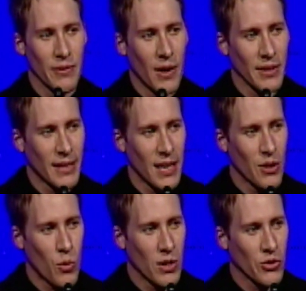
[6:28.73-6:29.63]
Aren't they the
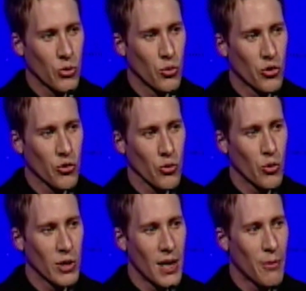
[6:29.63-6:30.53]
ones who screwed
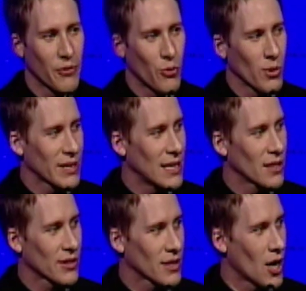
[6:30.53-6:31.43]
it up 4
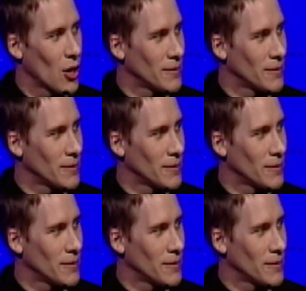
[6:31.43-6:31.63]
years ago?